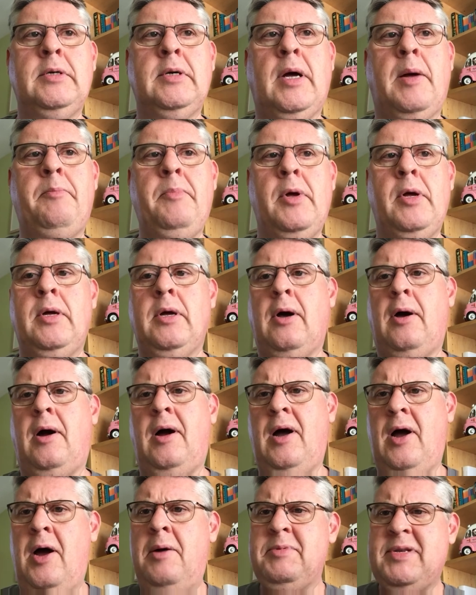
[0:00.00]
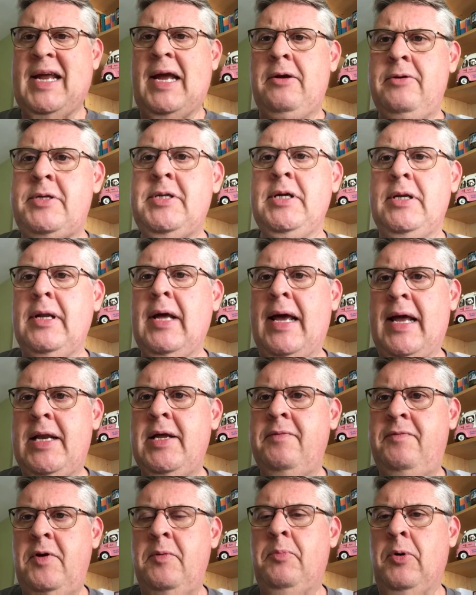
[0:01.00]
Um, I, am doubting that
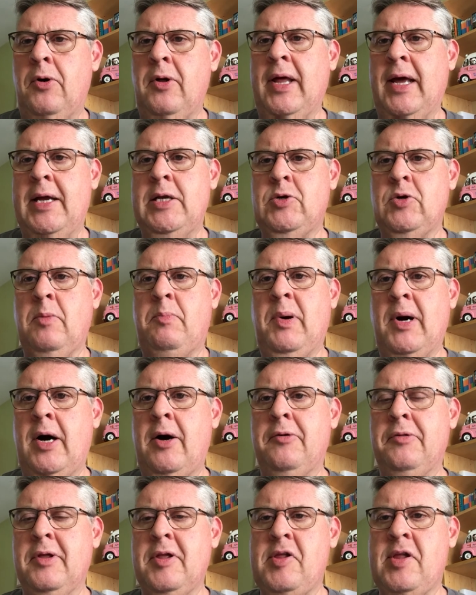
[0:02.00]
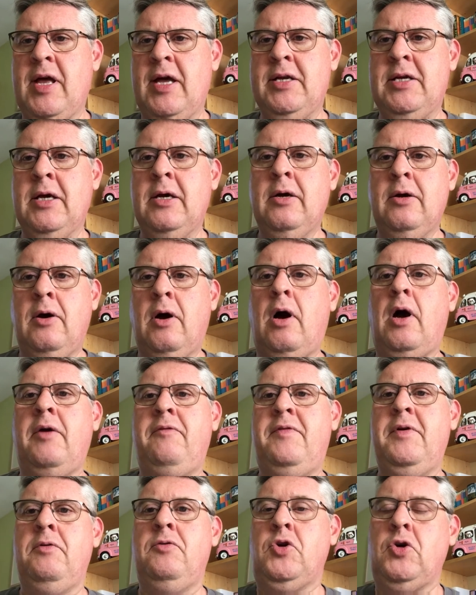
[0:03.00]
any of you put that into a pile that said I
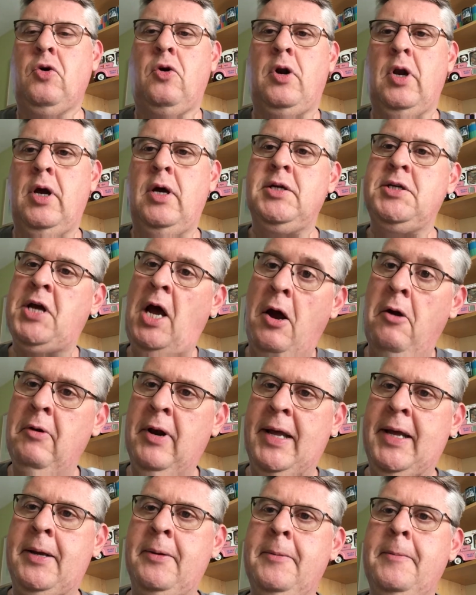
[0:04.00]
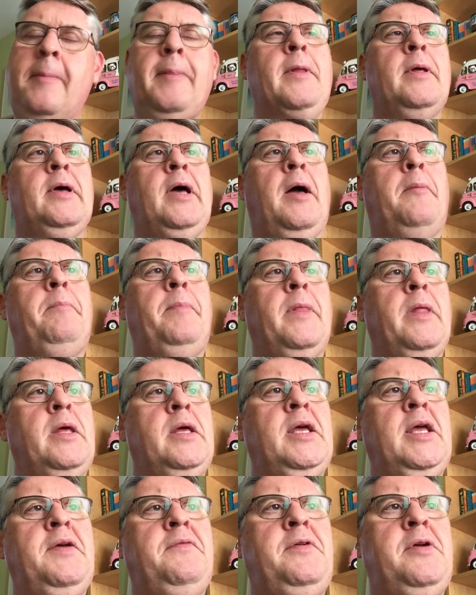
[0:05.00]
view chocolate as holy. Um,
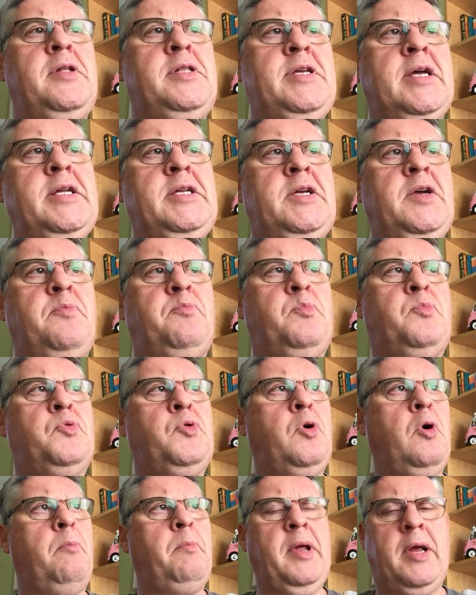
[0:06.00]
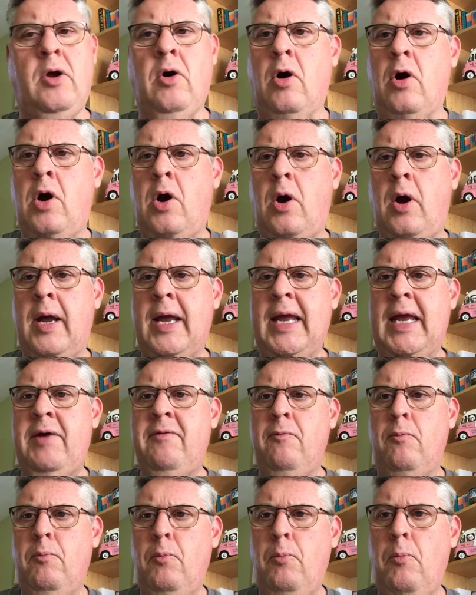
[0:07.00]
if you did, you probably got
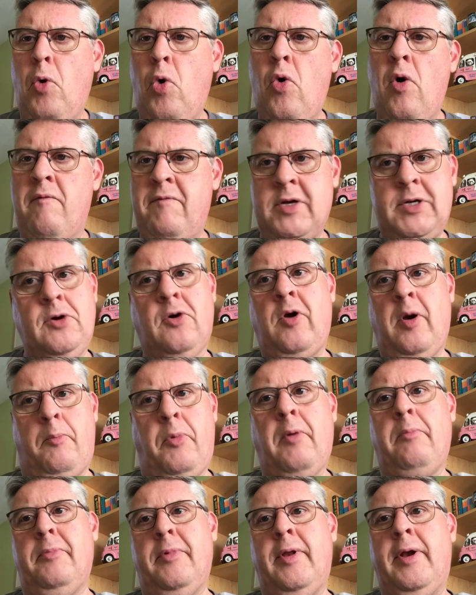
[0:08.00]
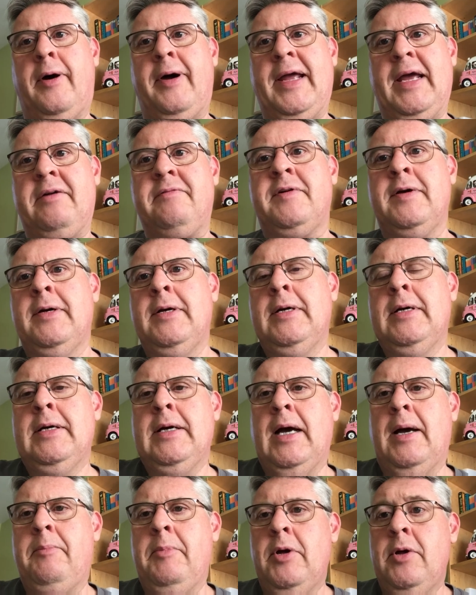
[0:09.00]
even more of a chocolate problem than I have.
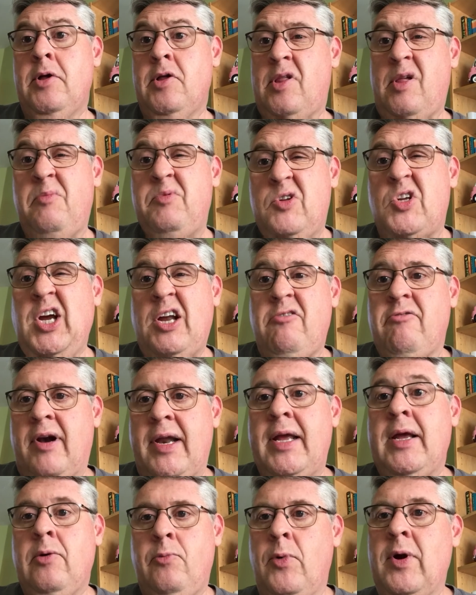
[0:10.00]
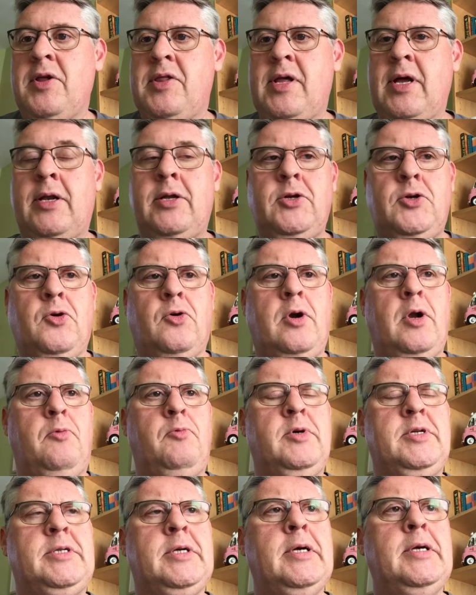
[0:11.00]
Um, so generally, we would have said
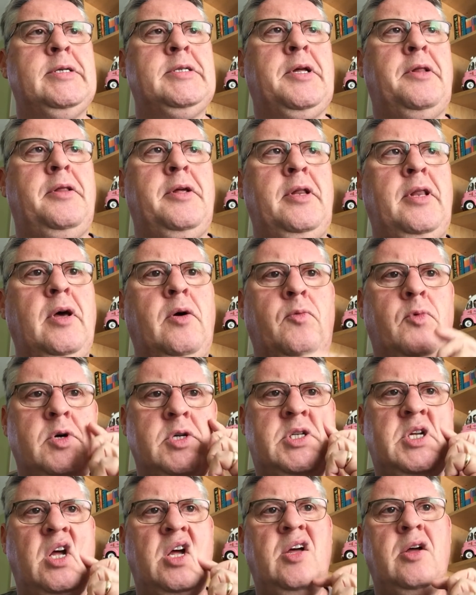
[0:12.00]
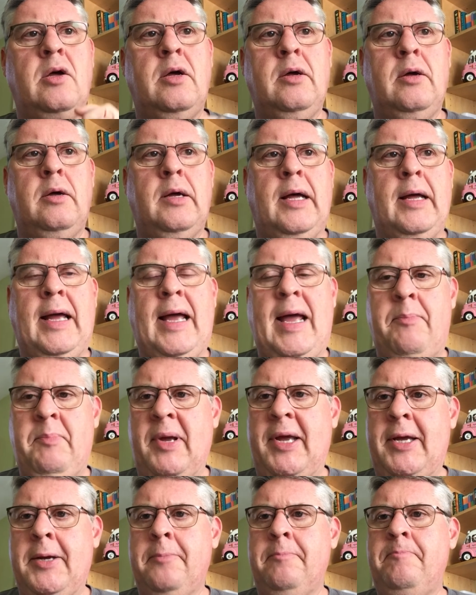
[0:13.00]
chocolate was something that was
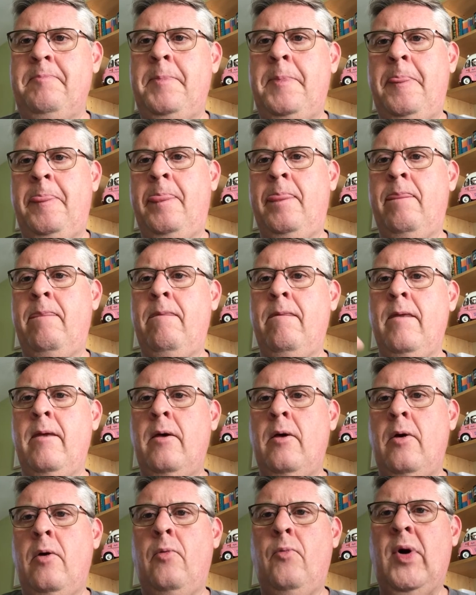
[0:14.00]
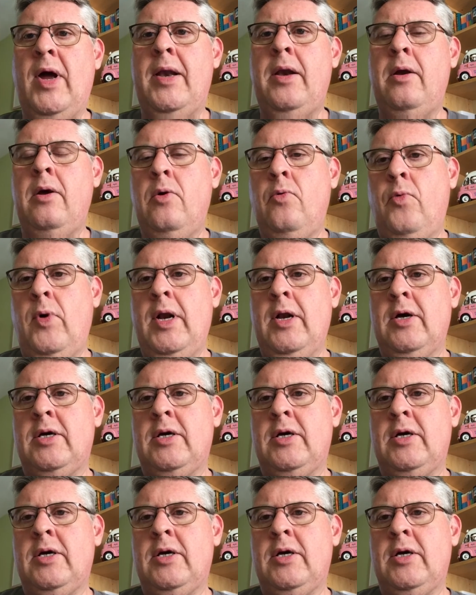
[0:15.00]
happy. When we